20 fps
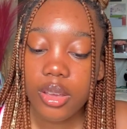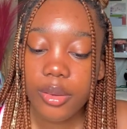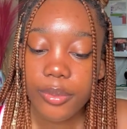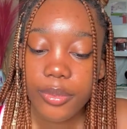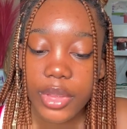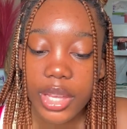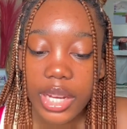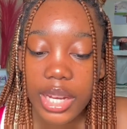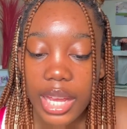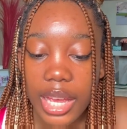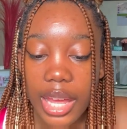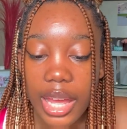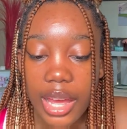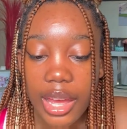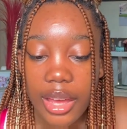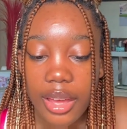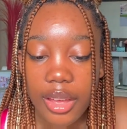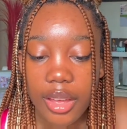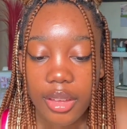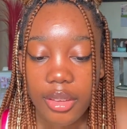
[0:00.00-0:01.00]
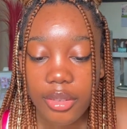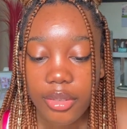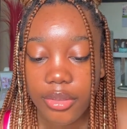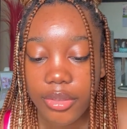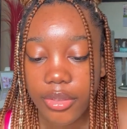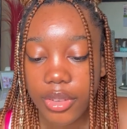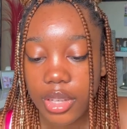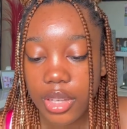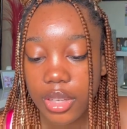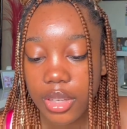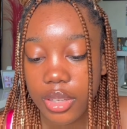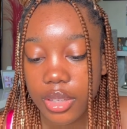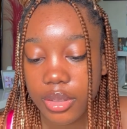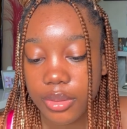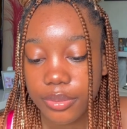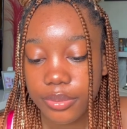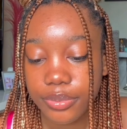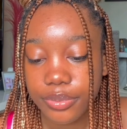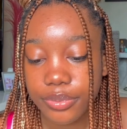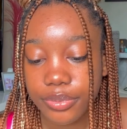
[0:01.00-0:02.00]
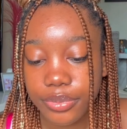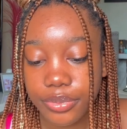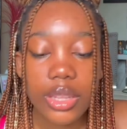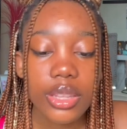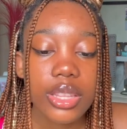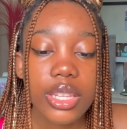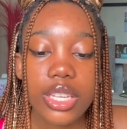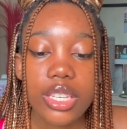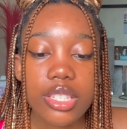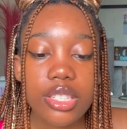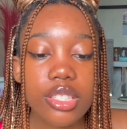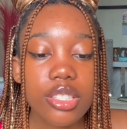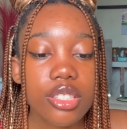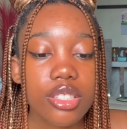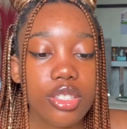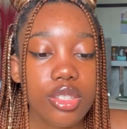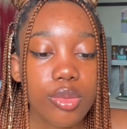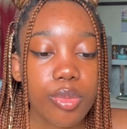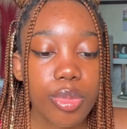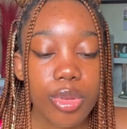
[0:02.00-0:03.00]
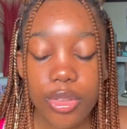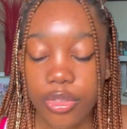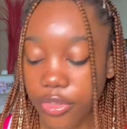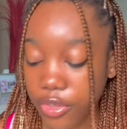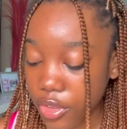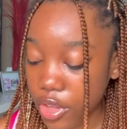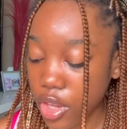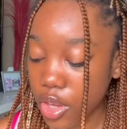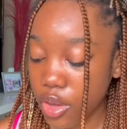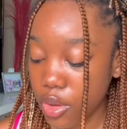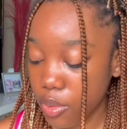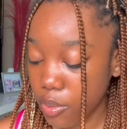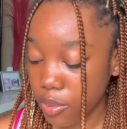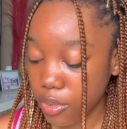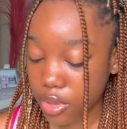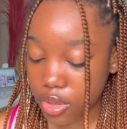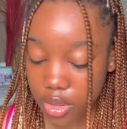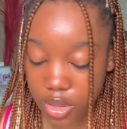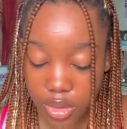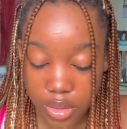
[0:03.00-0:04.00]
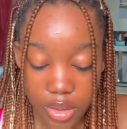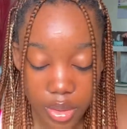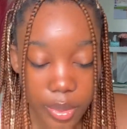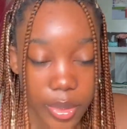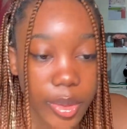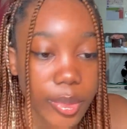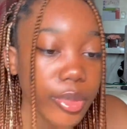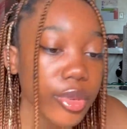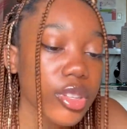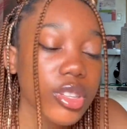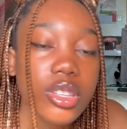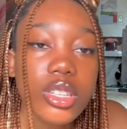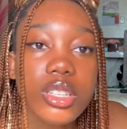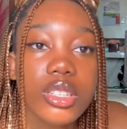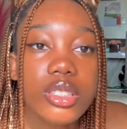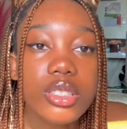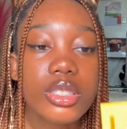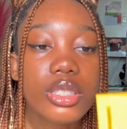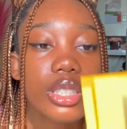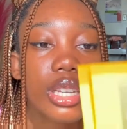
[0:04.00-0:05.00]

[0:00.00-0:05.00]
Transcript: Then I have this little perfume. So let me put these.